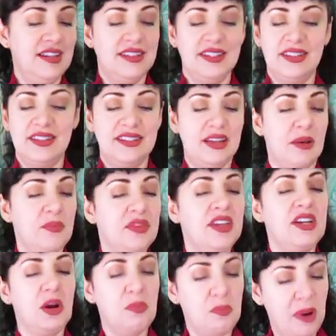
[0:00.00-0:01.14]
Just
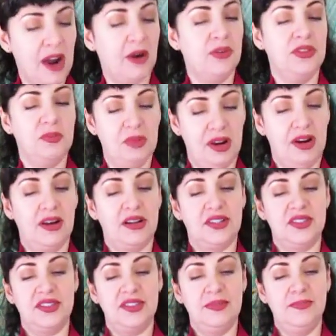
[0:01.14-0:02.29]
something about the box.